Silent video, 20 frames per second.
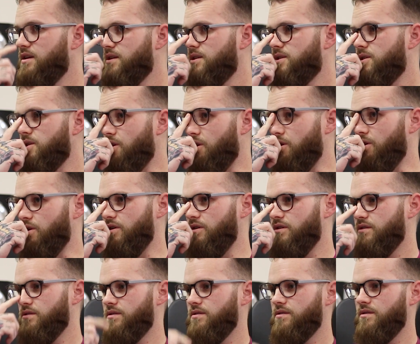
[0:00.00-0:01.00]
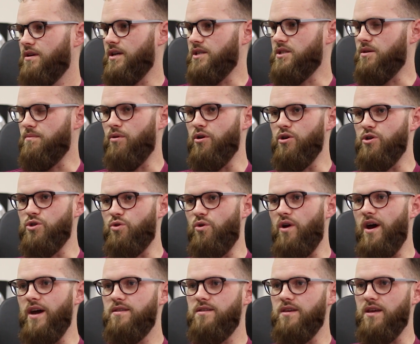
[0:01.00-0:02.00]
So I suppose
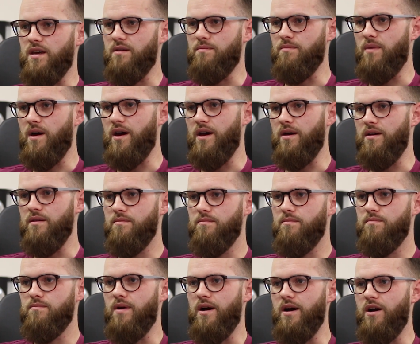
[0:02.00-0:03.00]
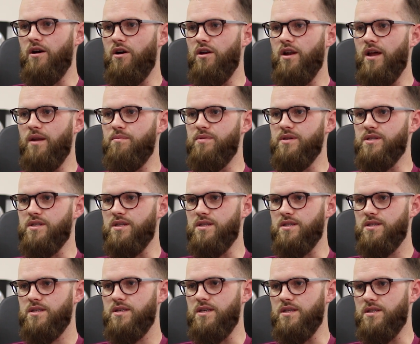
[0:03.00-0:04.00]
writing and my my online
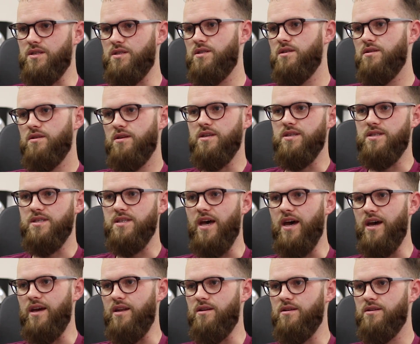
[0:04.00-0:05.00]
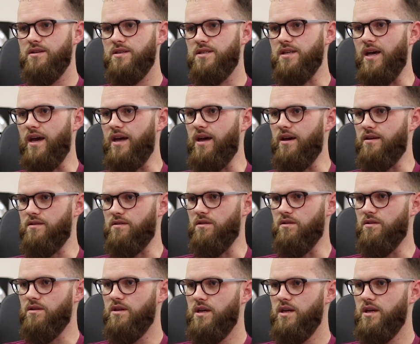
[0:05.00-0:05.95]
business is a side side hustle,